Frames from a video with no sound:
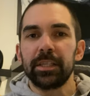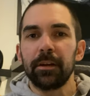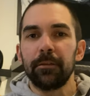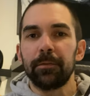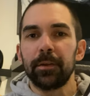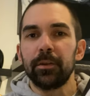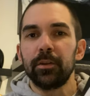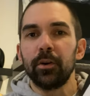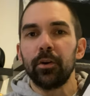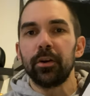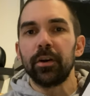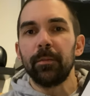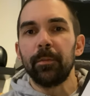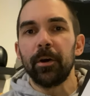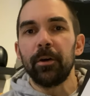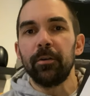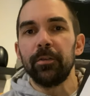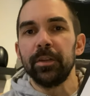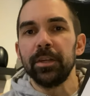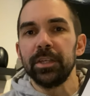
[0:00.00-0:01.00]
stuff to talk
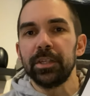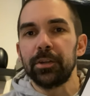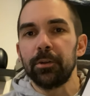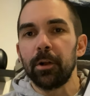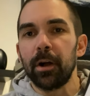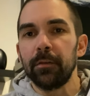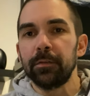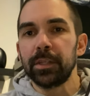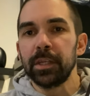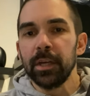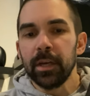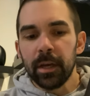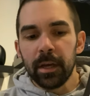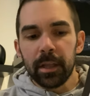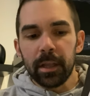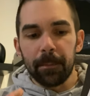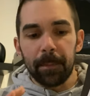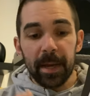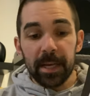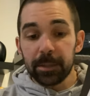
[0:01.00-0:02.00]
about on these gloves.
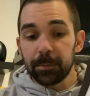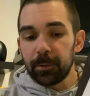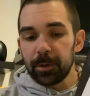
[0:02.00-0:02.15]
The best